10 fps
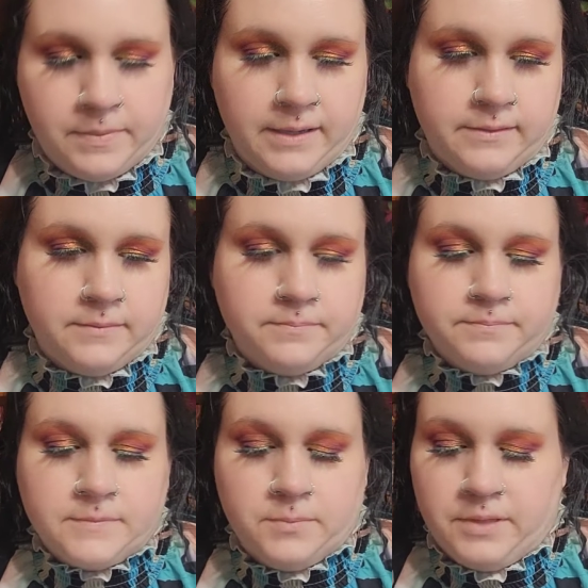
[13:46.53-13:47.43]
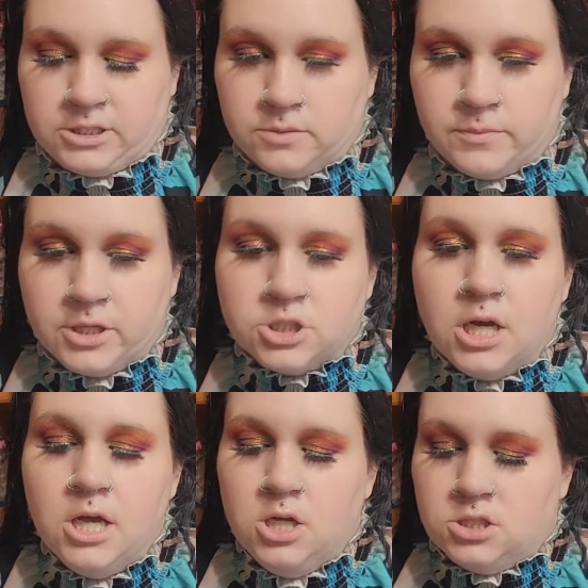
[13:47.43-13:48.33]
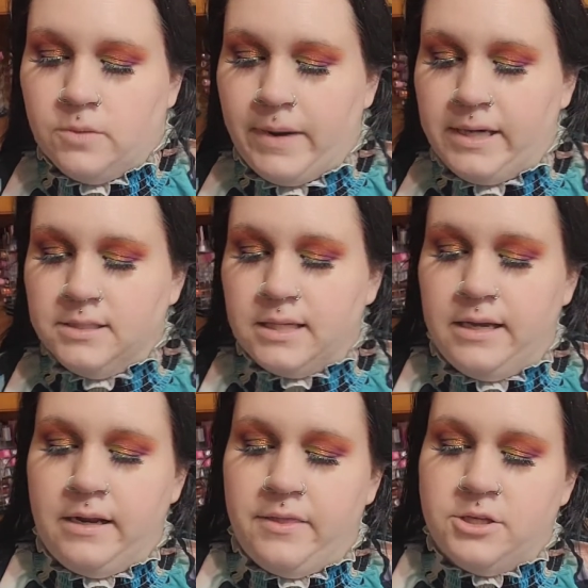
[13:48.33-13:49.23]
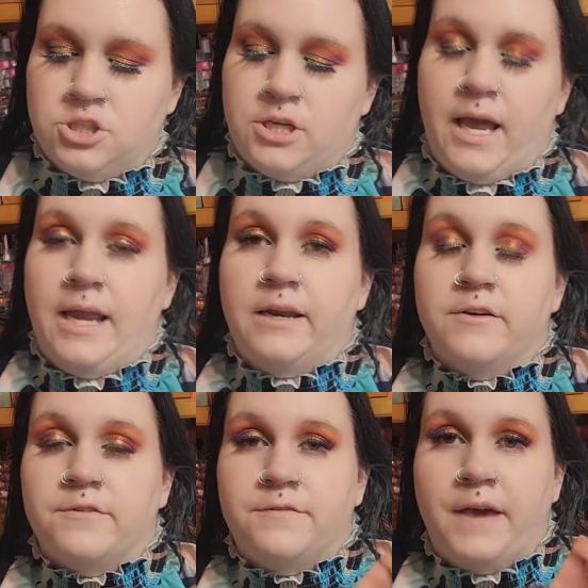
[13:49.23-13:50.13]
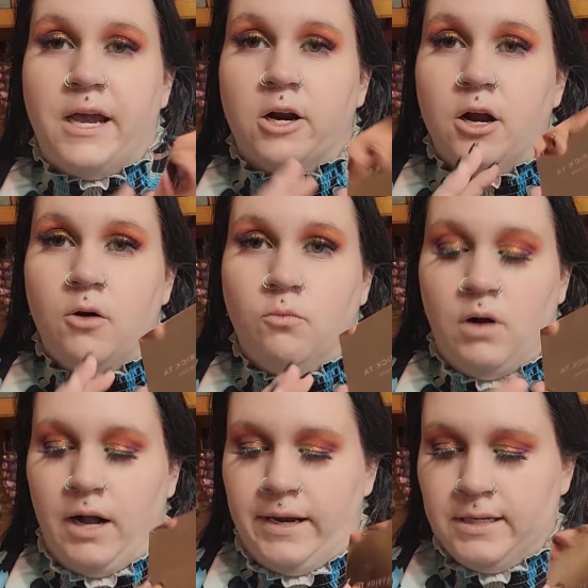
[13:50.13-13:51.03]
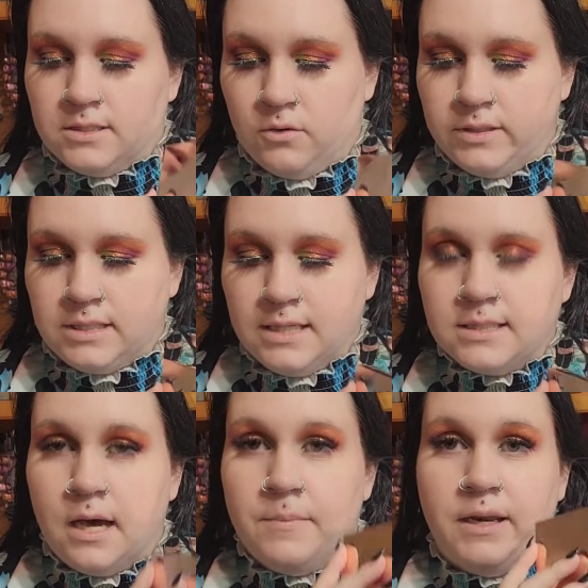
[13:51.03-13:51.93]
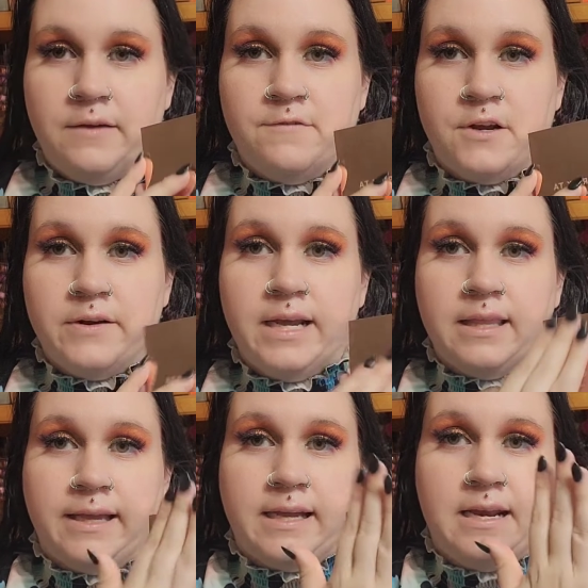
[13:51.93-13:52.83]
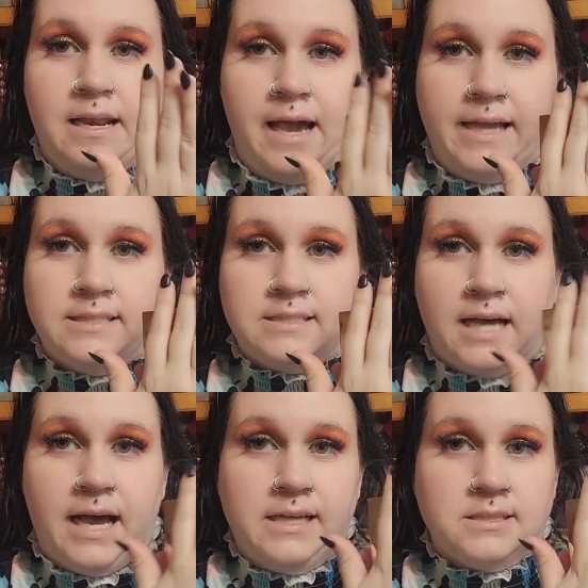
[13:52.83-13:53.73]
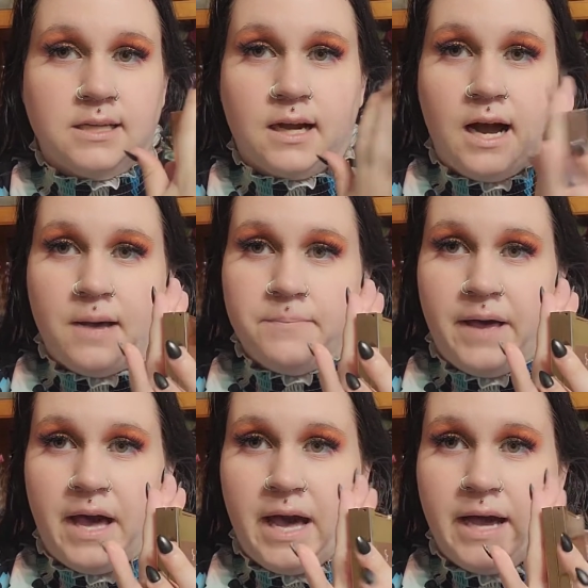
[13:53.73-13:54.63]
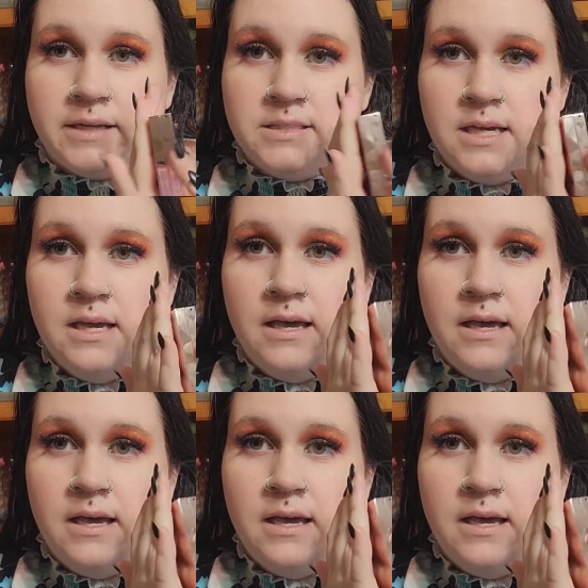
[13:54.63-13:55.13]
buy the complexion brush. So mine is in the shade Fair 1. So it does come in a very like nice sized compact.